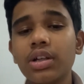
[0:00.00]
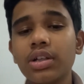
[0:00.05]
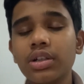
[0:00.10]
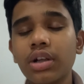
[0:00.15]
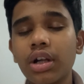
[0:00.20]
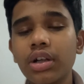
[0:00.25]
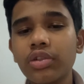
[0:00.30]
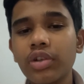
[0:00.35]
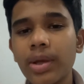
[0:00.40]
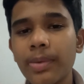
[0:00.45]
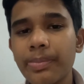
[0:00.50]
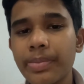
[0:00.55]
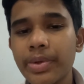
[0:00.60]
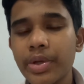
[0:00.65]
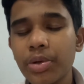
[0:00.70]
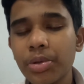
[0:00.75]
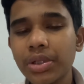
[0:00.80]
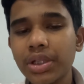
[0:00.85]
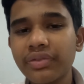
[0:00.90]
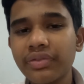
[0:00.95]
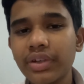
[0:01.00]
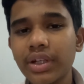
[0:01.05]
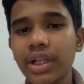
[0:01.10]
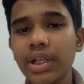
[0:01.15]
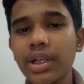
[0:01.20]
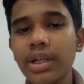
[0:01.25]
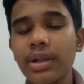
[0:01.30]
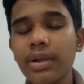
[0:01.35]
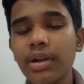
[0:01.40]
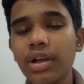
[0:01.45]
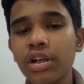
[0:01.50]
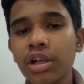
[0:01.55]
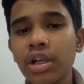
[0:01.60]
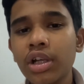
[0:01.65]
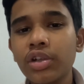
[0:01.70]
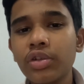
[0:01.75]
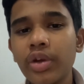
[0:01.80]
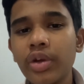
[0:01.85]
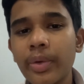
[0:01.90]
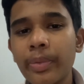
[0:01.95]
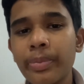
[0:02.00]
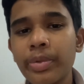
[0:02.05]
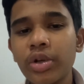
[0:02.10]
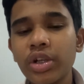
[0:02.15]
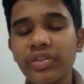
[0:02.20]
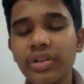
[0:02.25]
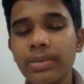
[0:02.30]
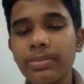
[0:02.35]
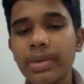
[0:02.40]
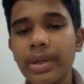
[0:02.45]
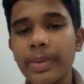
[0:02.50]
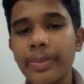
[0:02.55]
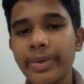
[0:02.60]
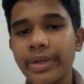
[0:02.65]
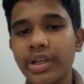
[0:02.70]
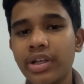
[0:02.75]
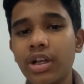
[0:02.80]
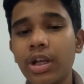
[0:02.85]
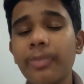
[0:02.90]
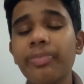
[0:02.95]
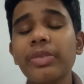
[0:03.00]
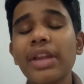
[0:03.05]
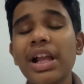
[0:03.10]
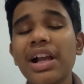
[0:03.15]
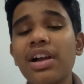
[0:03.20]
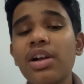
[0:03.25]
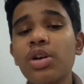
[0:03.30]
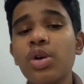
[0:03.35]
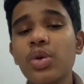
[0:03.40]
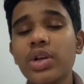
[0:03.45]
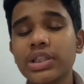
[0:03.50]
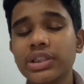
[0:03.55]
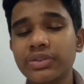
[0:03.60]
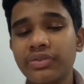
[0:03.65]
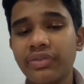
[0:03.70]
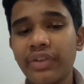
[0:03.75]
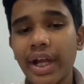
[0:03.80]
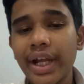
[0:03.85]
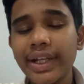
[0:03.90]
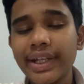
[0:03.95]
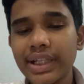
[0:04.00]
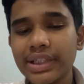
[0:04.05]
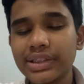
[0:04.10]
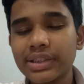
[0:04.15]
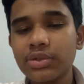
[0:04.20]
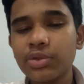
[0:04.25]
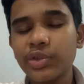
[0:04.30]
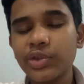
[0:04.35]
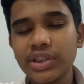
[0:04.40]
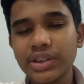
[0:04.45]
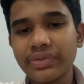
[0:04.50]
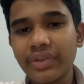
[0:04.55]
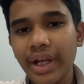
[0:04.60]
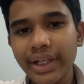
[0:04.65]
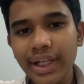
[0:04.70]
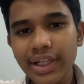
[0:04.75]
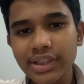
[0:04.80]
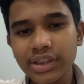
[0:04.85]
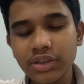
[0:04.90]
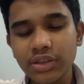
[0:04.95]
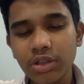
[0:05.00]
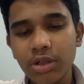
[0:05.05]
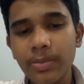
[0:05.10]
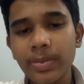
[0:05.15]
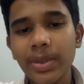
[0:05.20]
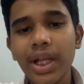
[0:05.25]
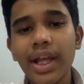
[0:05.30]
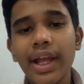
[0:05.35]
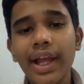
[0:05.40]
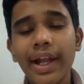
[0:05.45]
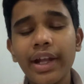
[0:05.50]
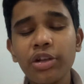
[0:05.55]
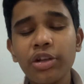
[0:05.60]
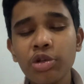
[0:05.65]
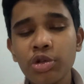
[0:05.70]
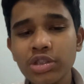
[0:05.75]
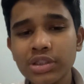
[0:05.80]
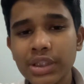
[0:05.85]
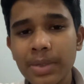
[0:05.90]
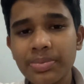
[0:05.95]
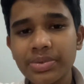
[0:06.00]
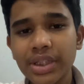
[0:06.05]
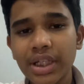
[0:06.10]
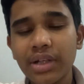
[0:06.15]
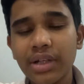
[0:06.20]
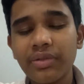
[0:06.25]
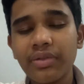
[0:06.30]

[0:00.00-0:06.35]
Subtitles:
to a beautiful baby girl who was white as snow, and whose lips are